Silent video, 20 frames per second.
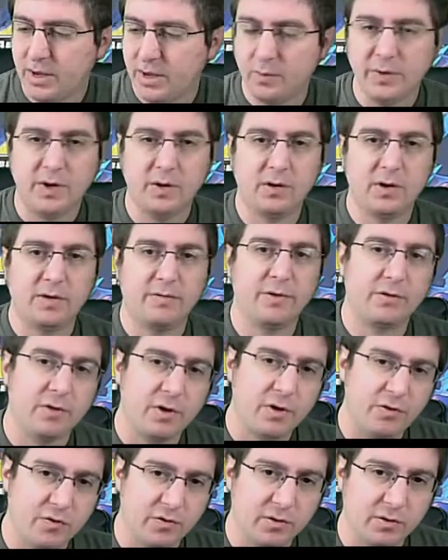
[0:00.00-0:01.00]
We don't have the
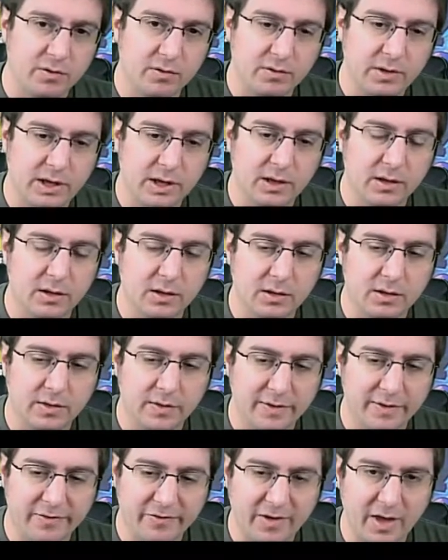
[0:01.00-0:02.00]
creature in
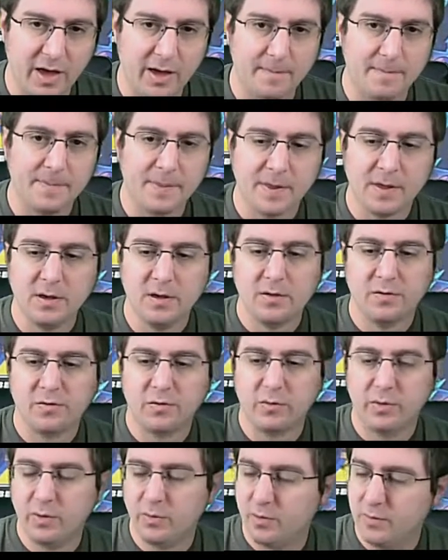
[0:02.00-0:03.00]
this game, so
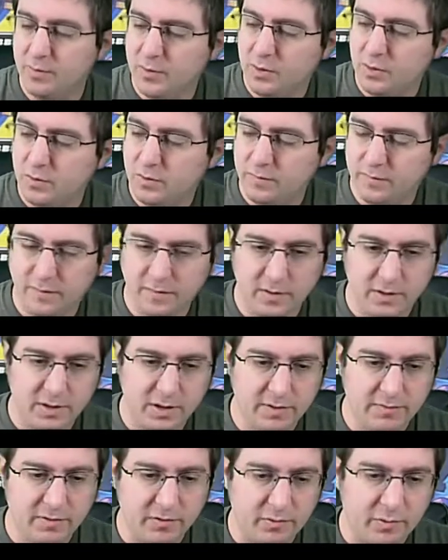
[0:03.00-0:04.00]
we will move
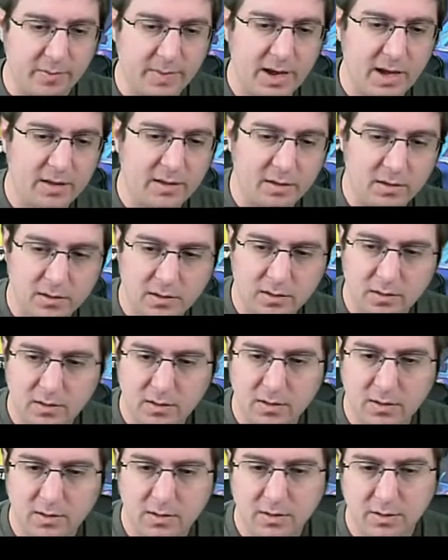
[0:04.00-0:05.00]
the Invisible Man
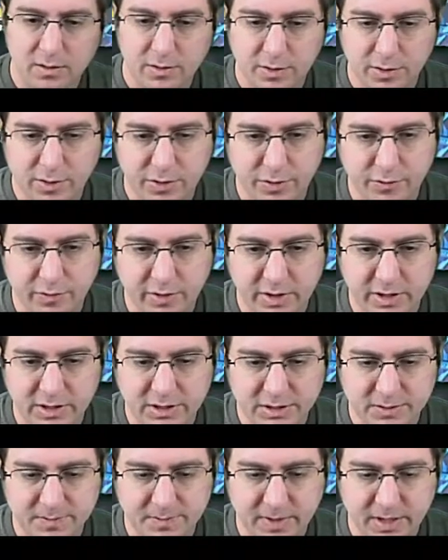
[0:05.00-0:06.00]
3
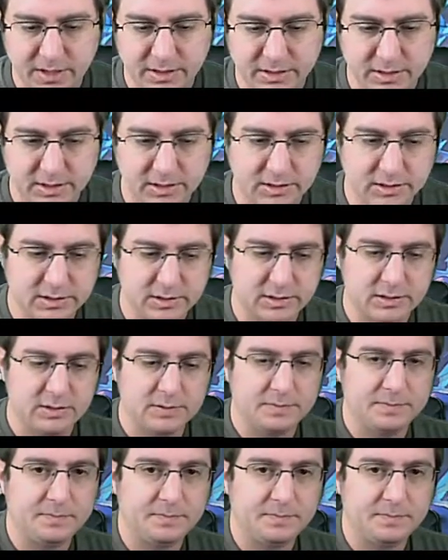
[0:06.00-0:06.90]
spaces.